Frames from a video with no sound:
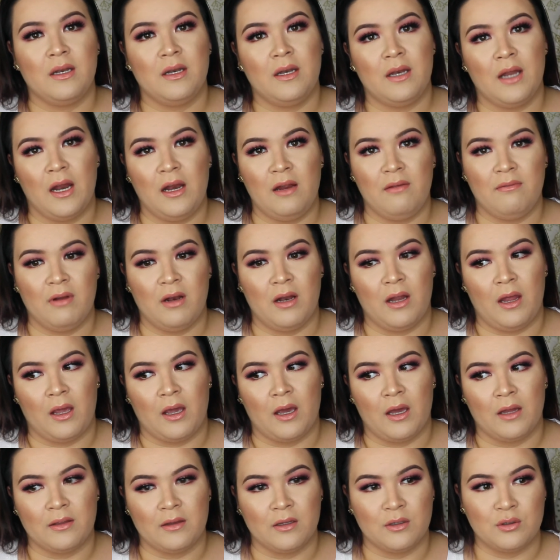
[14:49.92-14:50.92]
Not even
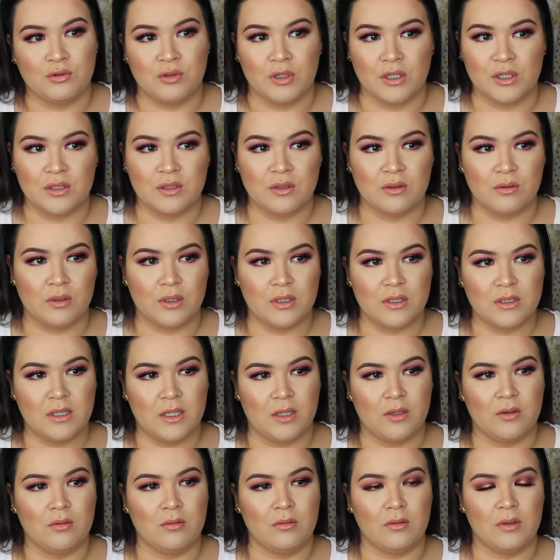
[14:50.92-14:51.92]
like at the drugstores.
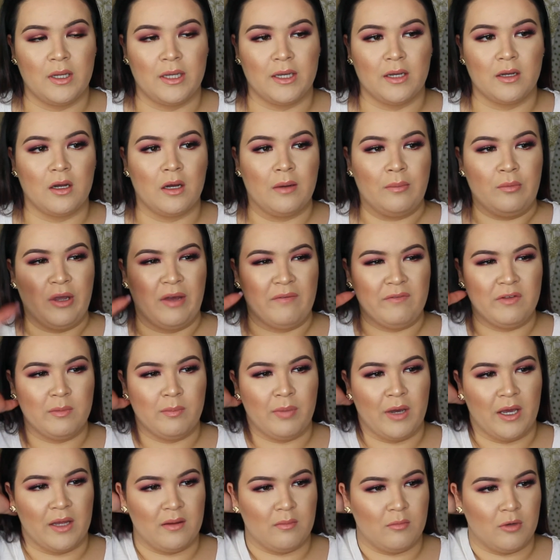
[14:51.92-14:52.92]
They don't, like, I'll have to
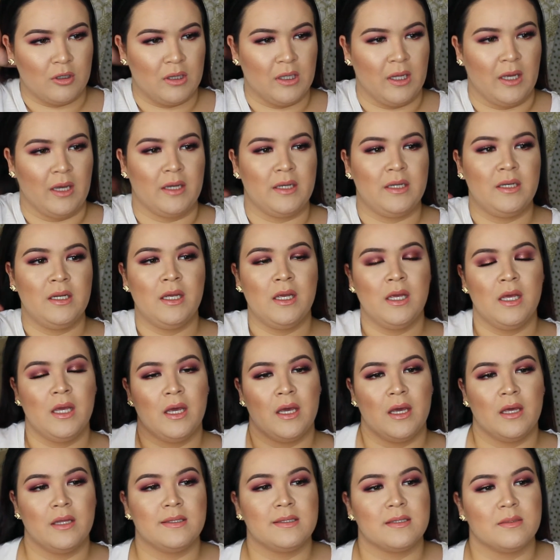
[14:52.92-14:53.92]
buy them online.
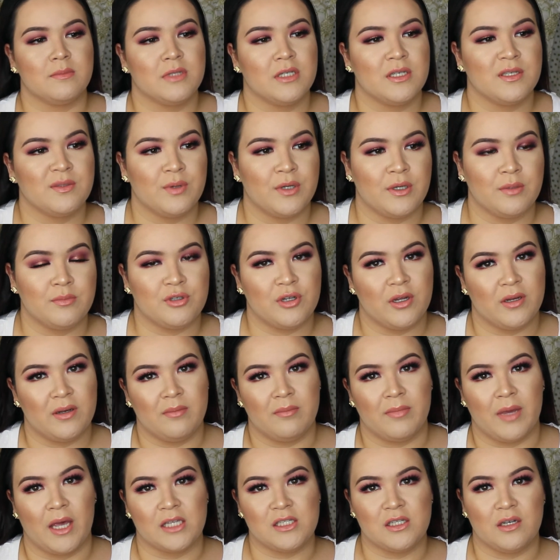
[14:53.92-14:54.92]
And sometimes when I'm trying
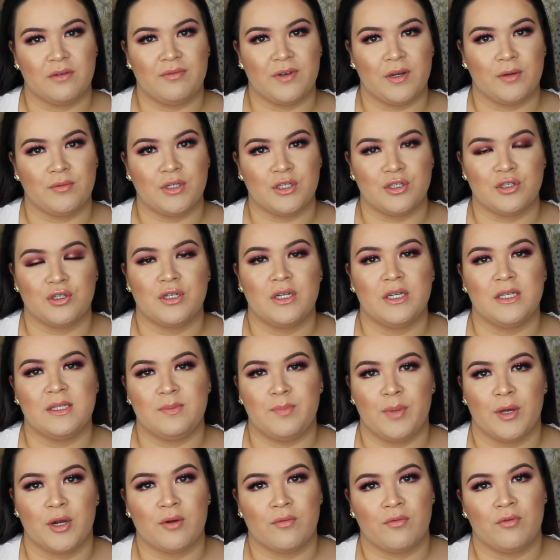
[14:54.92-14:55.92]
to match a foundation, it's
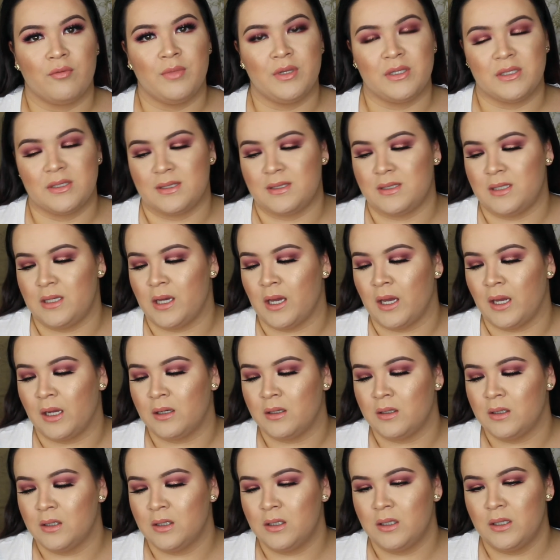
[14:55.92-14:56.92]
better for me to see
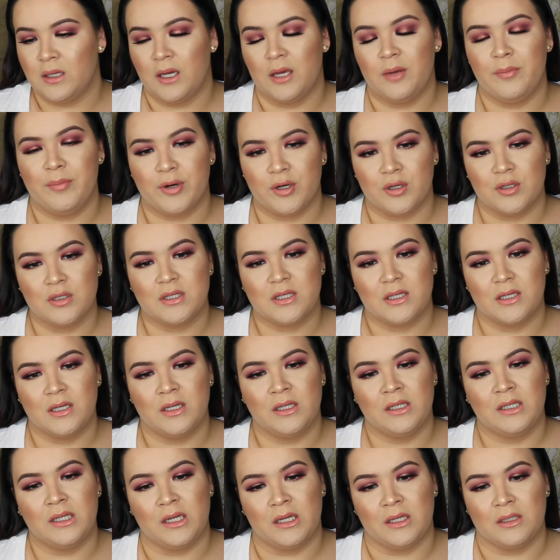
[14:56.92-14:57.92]
it in
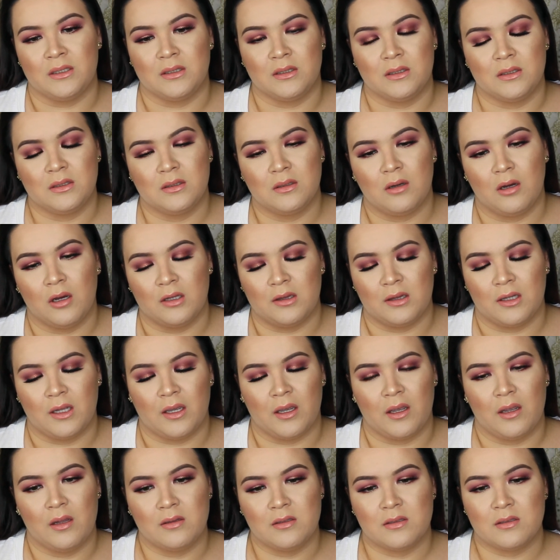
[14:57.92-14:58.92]
person than
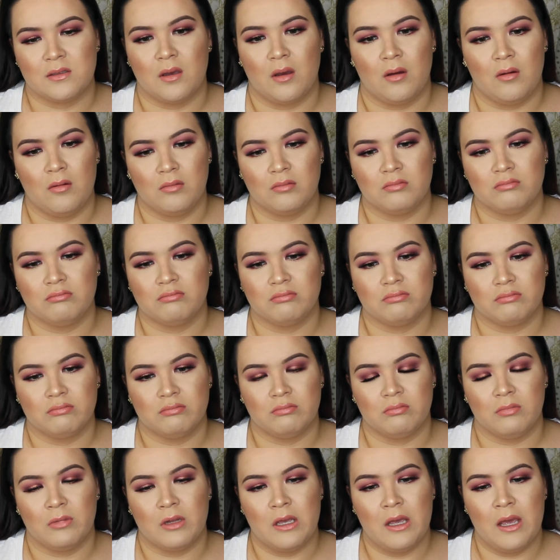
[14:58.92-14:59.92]
online. So
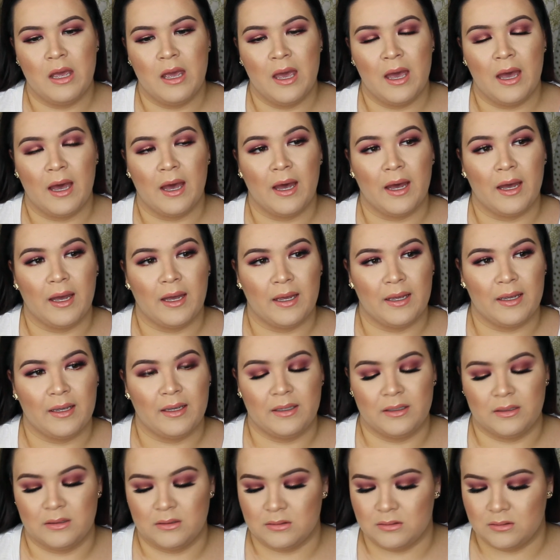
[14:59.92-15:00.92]

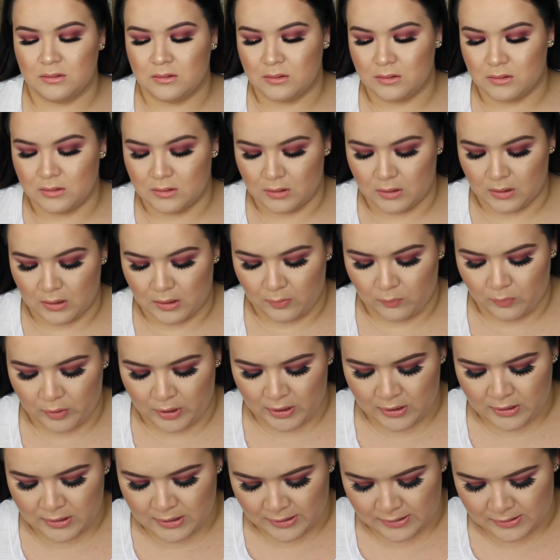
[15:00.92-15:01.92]
I
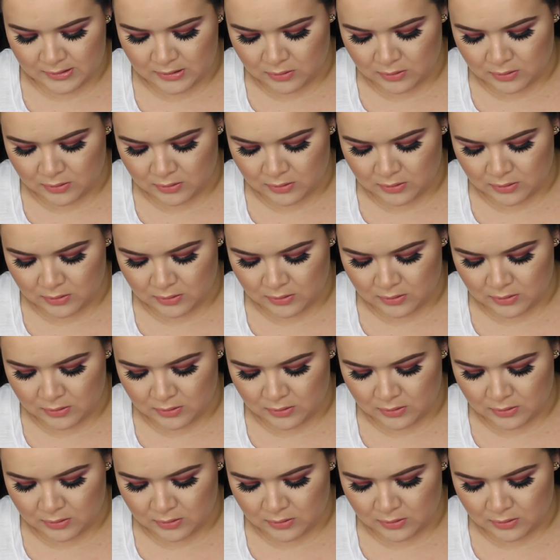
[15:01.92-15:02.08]
went in that